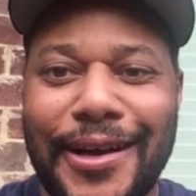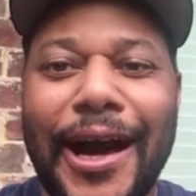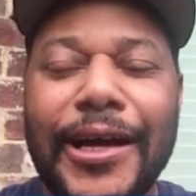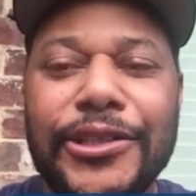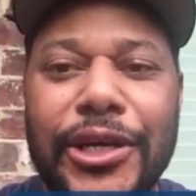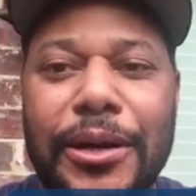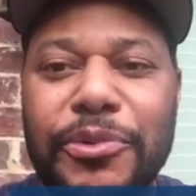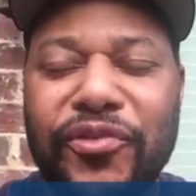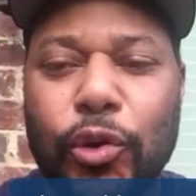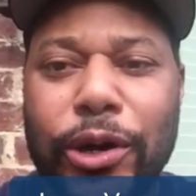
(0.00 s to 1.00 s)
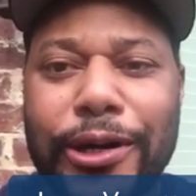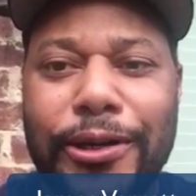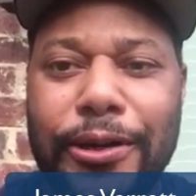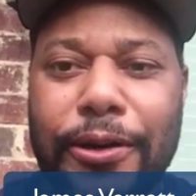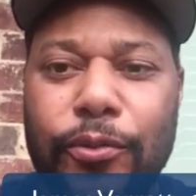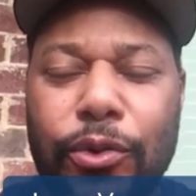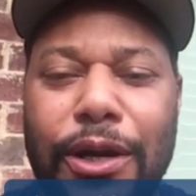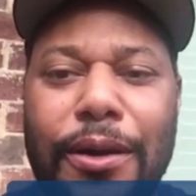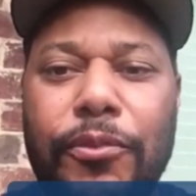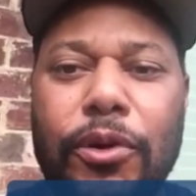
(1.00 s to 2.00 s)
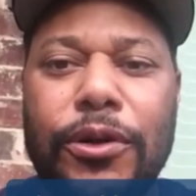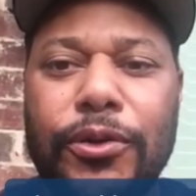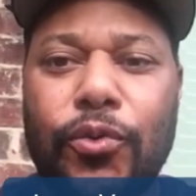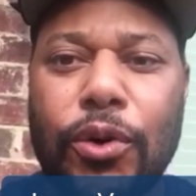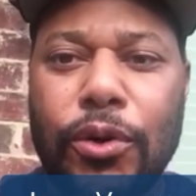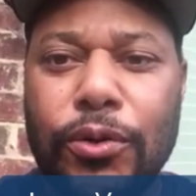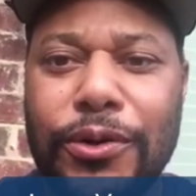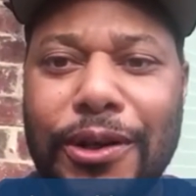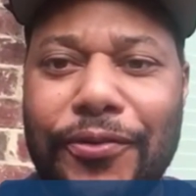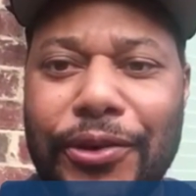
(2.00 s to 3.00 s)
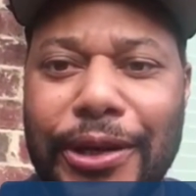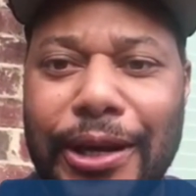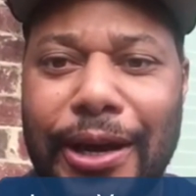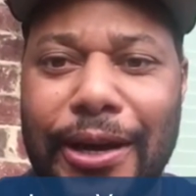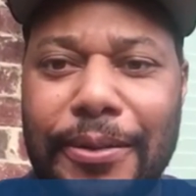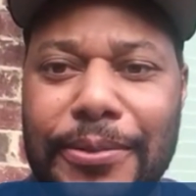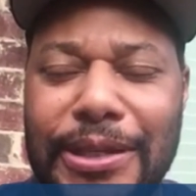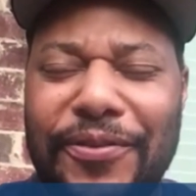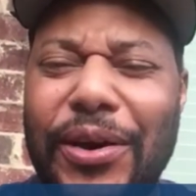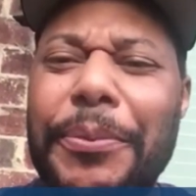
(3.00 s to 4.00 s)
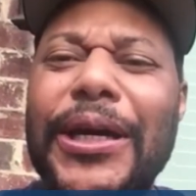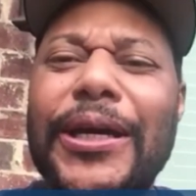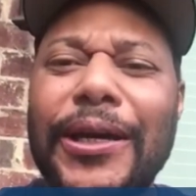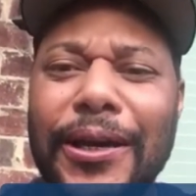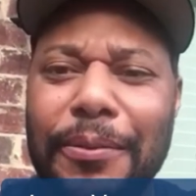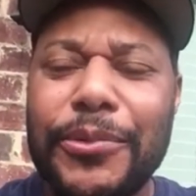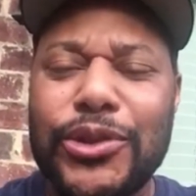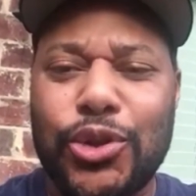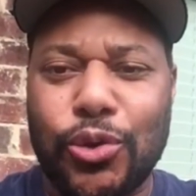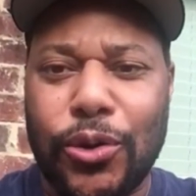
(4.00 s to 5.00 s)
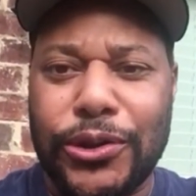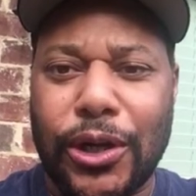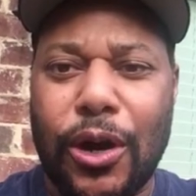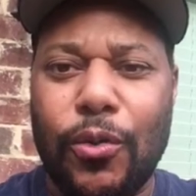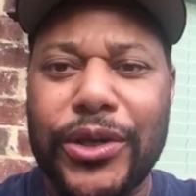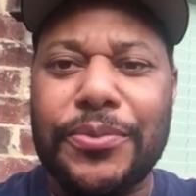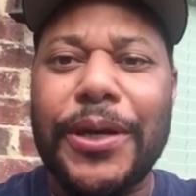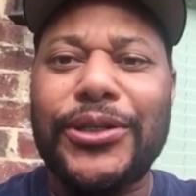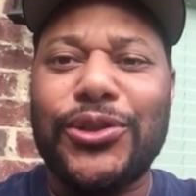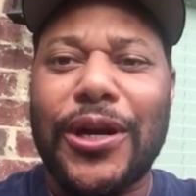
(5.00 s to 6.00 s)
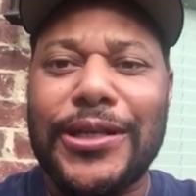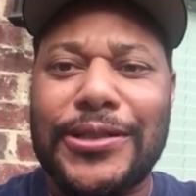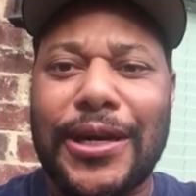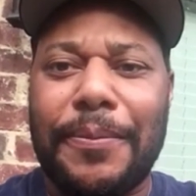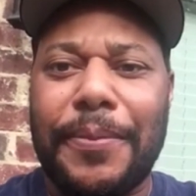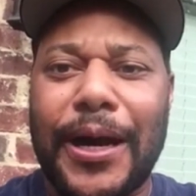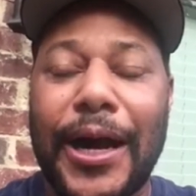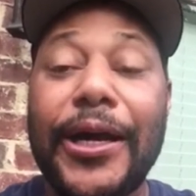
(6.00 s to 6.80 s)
Hi, James Verrett here, and when I'm on the road covering games, if I'm in Columbus, Georgia, I always make sure I stop by